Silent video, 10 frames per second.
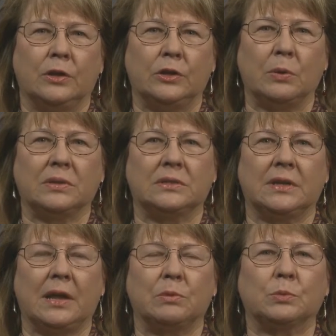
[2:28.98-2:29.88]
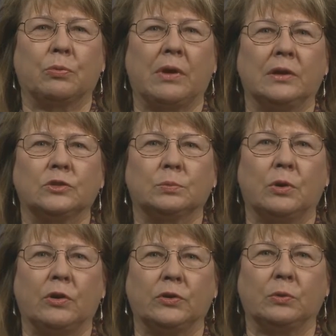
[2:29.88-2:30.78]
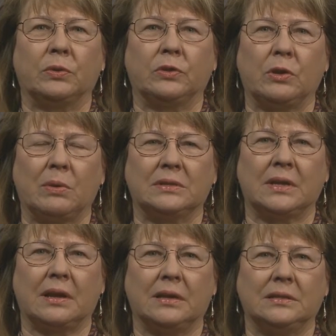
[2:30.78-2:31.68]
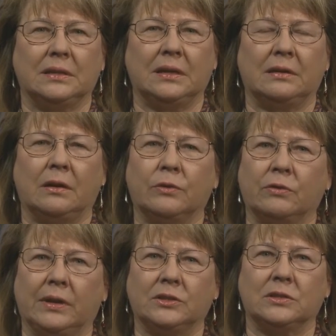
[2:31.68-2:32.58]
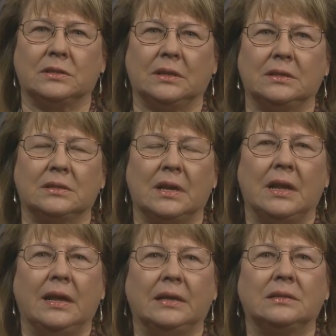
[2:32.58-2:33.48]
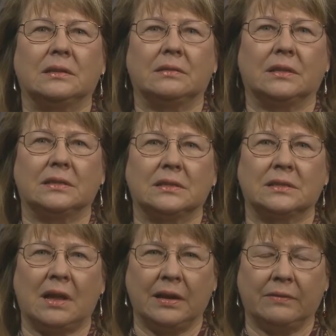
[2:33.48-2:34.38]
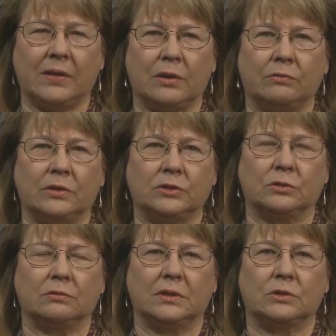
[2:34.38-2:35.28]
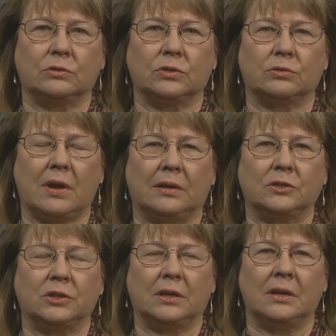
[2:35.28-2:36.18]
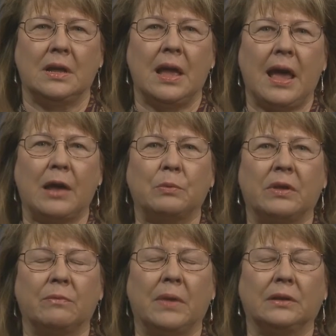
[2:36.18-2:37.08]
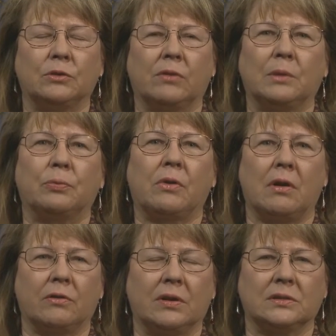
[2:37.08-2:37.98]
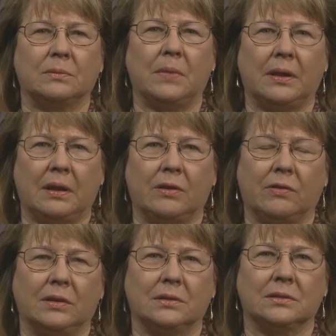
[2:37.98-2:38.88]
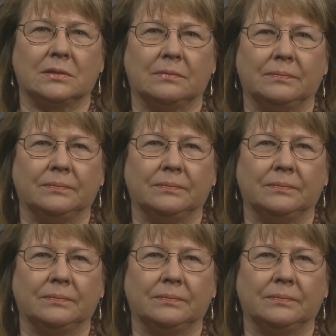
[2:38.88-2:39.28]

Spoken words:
USDA was proud to partner with USAID and other agencies in the design of that original research strategy, and we have made great progress in many areas.